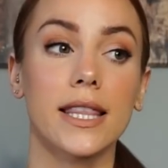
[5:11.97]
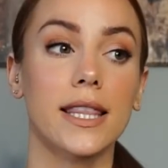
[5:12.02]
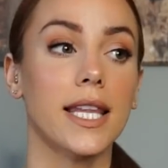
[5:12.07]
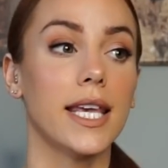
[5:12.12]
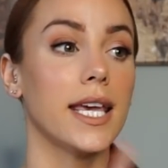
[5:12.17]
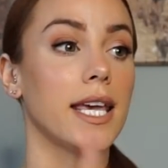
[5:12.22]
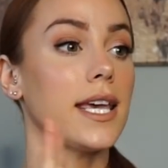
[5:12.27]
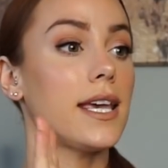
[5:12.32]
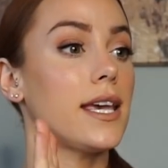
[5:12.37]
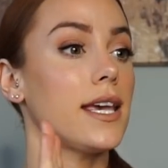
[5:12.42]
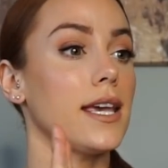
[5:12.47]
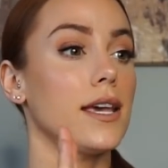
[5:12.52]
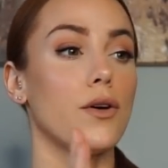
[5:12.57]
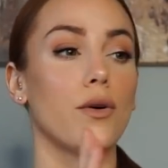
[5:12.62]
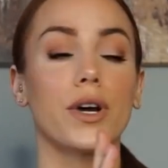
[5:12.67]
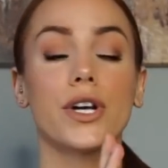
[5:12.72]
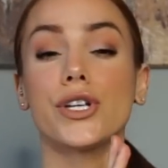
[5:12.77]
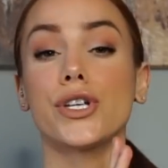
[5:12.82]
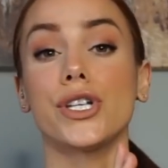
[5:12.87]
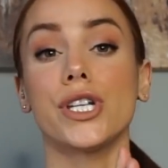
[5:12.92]
He
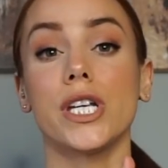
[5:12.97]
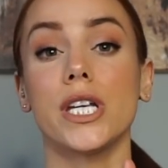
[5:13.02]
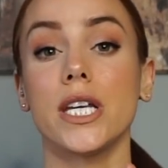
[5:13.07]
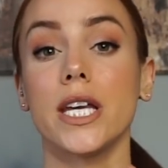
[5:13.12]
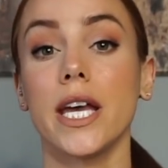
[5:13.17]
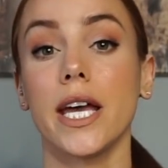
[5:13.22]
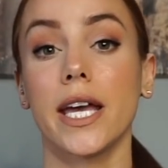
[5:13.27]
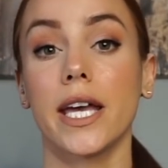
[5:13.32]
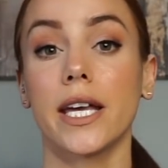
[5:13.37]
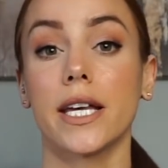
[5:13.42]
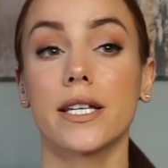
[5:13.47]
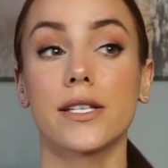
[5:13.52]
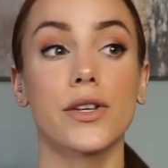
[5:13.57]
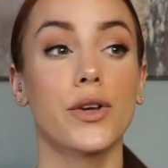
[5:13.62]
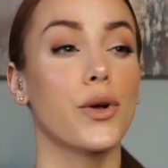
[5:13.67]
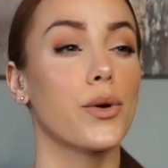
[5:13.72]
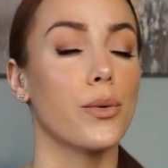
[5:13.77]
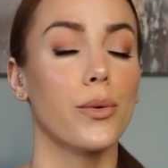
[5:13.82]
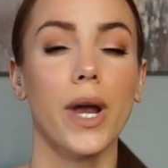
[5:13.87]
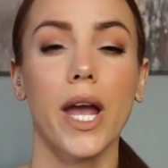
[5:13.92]
or she is
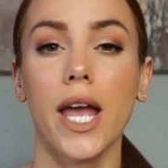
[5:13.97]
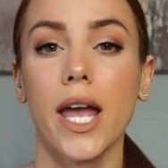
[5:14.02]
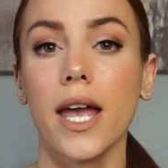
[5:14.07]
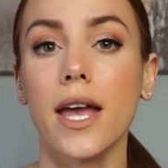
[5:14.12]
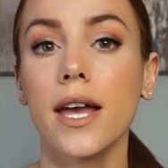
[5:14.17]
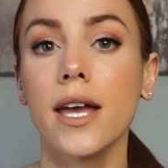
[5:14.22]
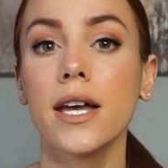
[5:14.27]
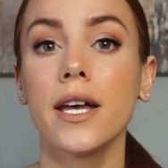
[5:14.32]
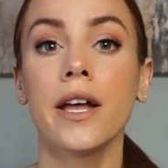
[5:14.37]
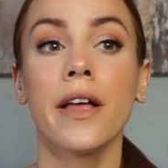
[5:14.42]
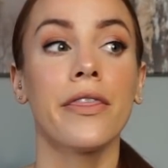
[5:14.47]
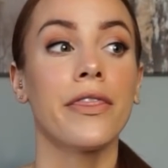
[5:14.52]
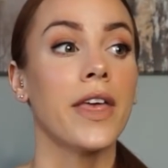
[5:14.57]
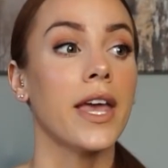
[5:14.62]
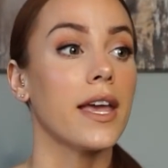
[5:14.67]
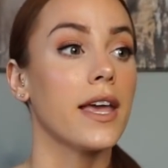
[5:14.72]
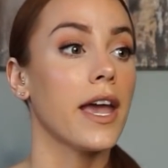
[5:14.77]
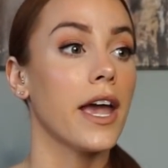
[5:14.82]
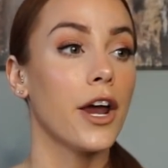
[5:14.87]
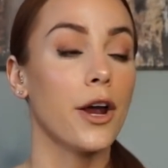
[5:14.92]
great.
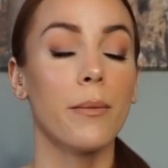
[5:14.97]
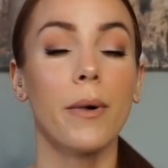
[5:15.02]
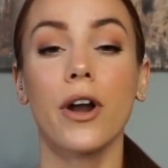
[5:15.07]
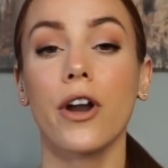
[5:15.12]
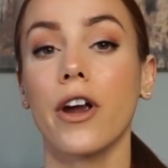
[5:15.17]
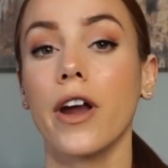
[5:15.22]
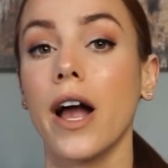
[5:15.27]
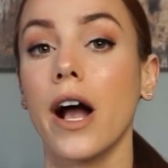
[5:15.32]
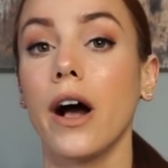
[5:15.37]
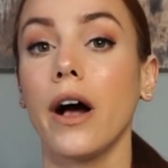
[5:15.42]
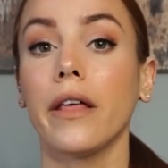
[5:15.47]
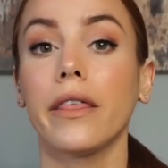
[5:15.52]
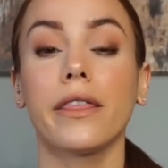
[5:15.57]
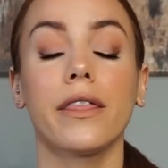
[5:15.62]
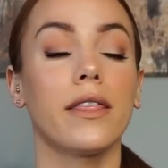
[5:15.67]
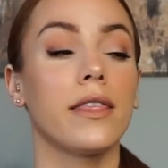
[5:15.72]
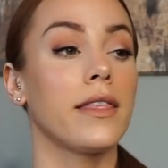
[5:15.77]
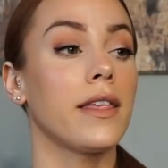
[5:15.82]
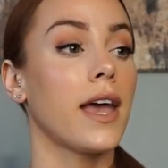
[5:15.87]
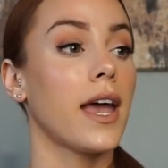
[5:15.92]
They care about our health.
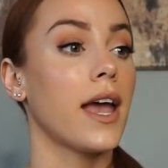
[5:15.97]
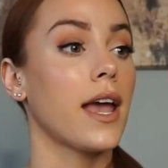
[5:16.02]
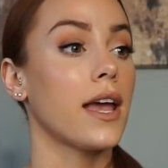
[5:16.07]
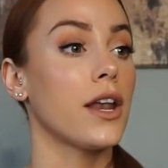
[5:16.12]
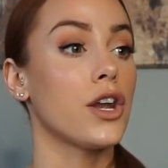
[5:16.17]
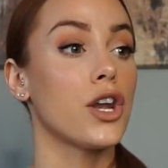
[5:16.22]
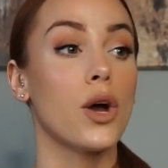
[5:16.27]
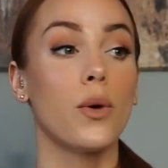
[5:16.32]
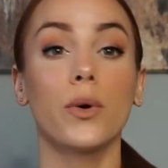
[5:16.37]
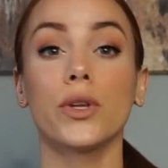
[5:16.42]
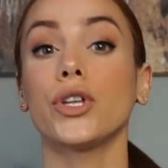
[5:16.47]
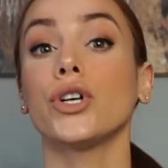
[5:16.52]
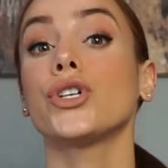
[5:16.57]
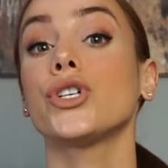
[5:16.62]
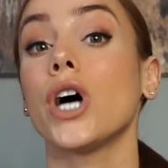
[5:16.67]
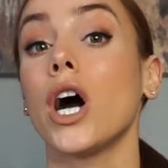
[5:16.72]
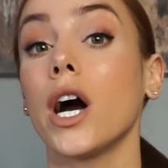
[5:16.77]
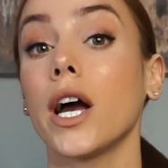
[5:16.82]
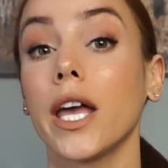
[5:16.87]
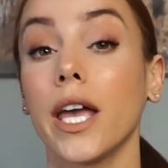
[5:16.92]
They know what they're
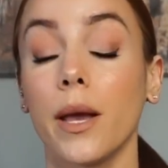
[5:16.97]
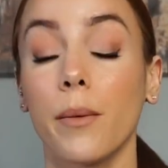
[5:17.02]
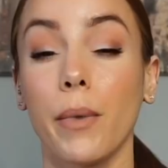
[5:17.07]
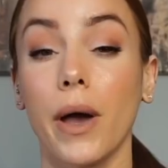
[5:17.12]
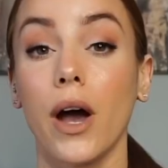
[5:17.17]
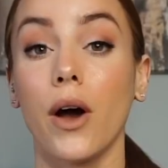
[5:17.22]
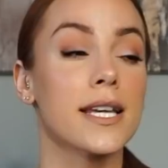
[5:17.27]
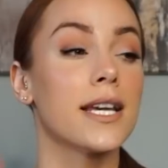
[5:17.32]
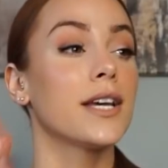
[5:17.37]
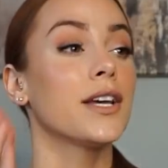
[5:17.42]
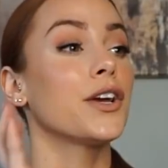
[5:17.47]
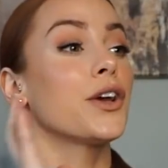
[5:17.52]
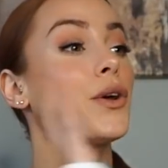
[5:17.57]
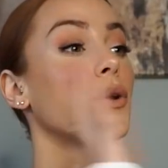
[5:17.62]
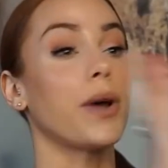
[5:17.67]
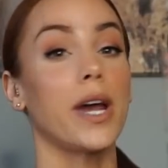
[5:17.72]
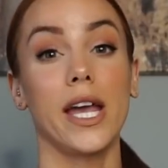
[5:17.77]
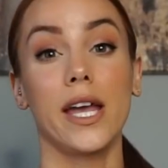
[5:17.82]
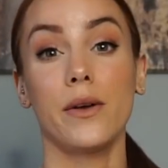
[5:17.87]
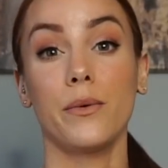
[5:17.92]
talking about.
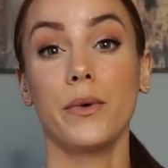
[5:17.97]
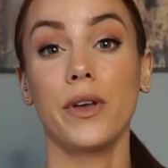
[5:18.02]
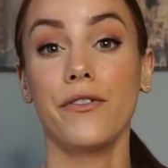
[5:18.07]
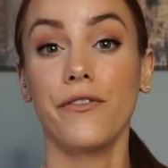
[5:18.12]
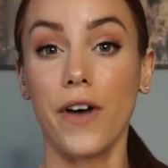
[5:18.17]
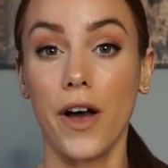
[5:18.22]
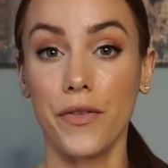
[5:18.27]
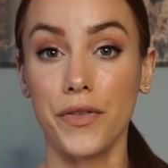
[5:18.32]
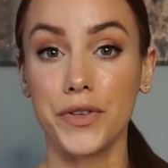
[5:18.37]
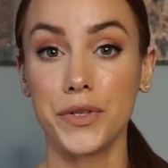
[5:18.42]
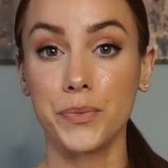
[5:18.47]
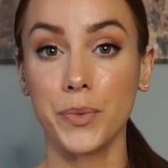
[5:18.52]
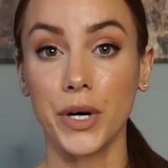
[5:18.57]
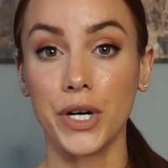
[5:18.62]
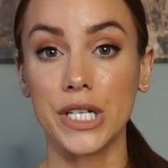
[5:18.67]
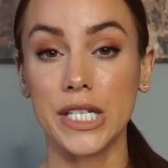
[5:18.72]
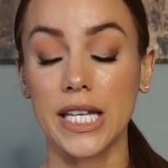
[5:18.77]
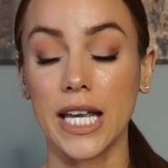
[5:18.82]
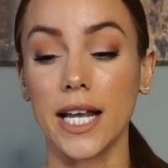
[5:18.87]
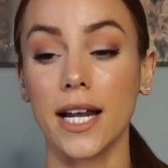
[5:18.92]
Great, we found this
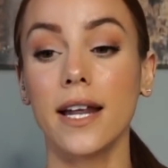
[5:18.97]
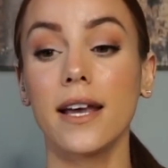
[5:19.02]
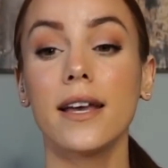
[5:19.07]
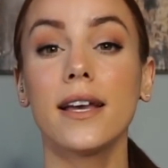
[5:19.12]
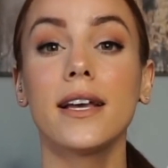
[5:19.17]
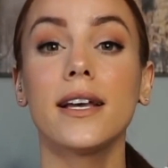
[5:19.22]
person.